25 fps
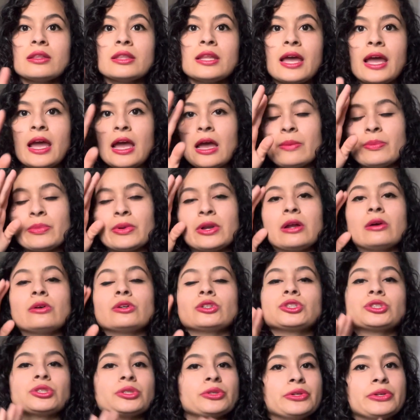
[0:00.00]
the app, and I'll
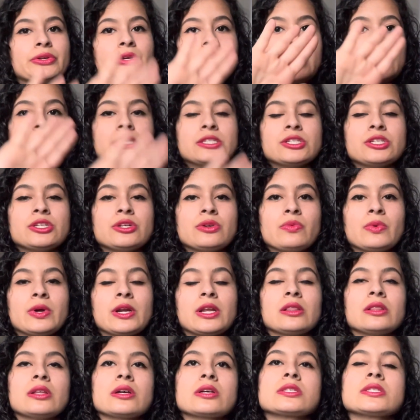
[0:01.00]
show you guys too what
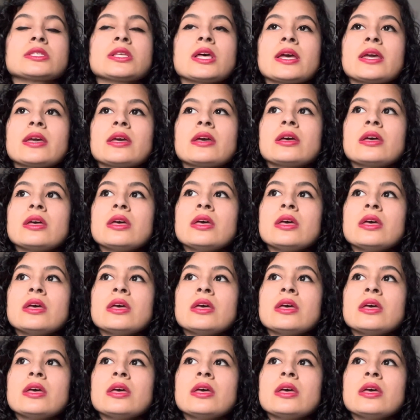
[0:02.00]
it looks like.